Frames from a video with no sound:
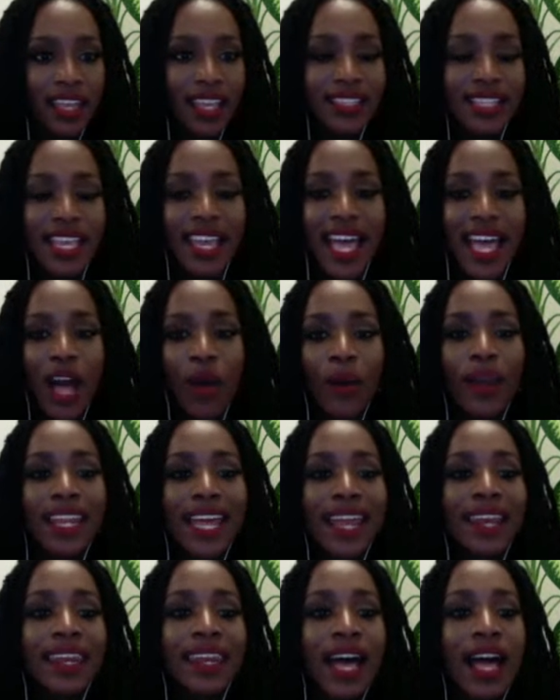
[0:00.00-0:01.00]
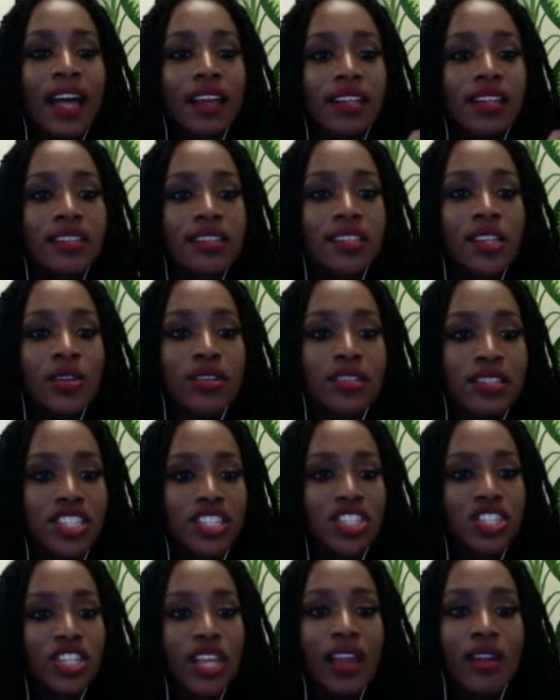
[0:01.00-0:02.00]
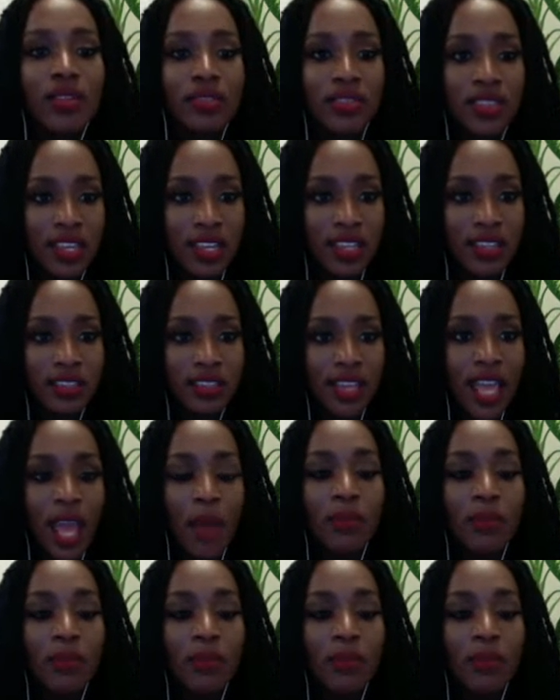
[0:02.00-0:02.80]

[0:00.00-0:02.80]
it's like, how can I not continue to share this?